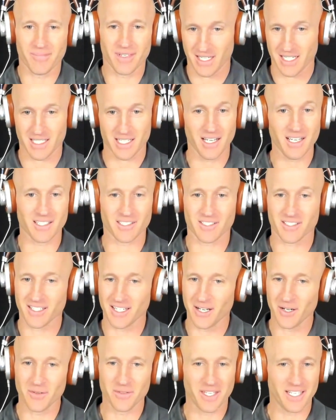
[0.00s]
it does,
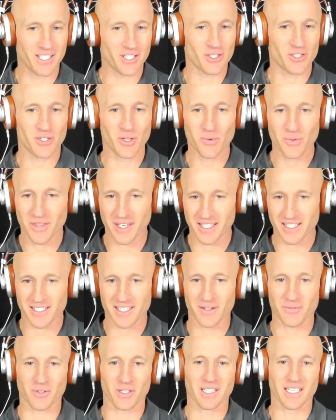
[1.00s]
and they just do things
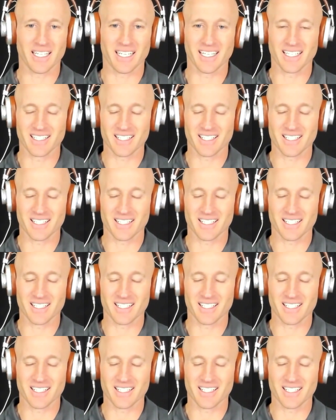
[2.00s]
differently.